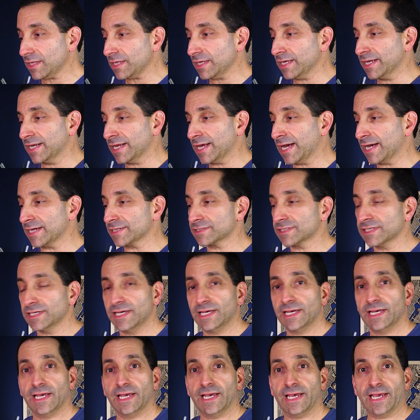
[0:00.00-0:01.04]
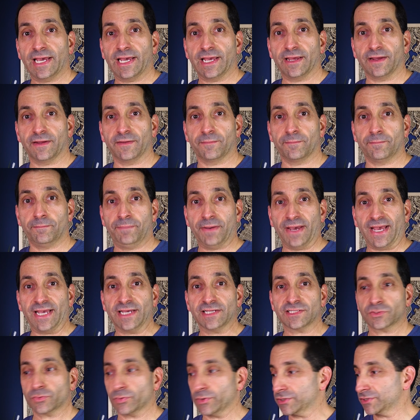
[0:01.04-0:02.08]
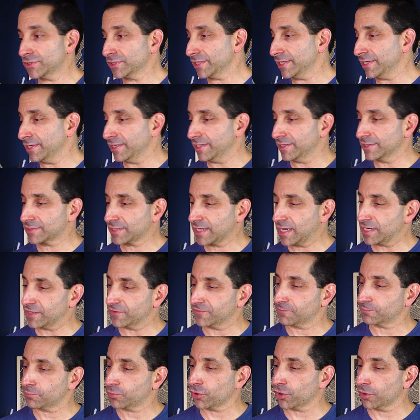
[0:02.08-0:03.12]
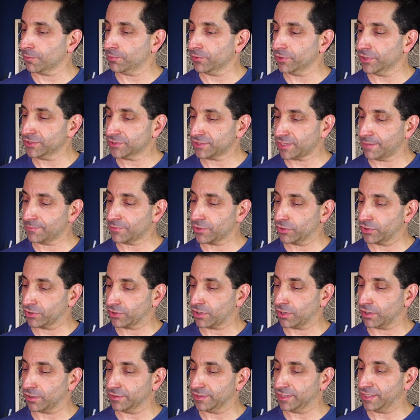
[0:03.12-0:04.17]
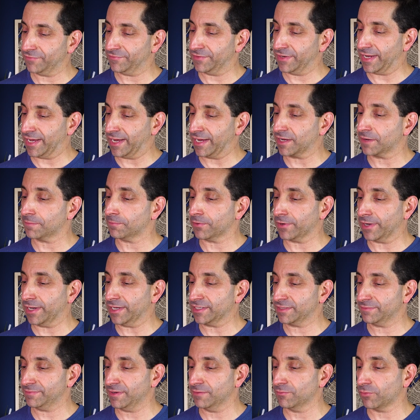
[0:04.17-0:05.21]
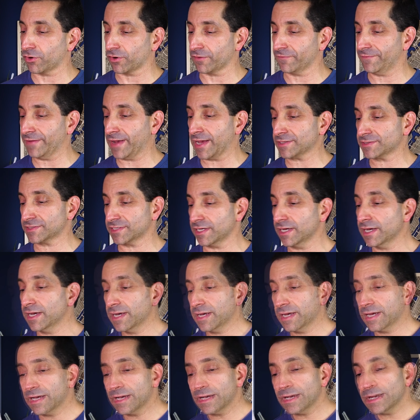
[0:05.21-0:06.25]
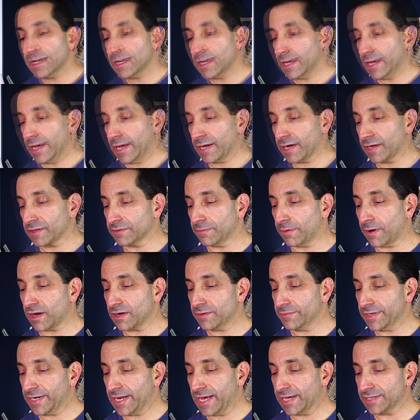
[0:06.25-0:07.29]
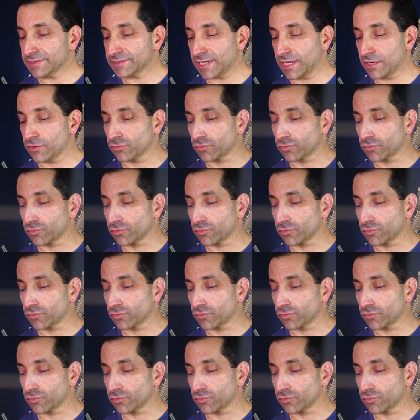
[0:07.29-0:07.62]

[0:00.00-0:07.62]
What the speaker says: It has a base, which is kind of purplish. I'm going to call it even eggplant to be more fancy. And on the bottom, it has a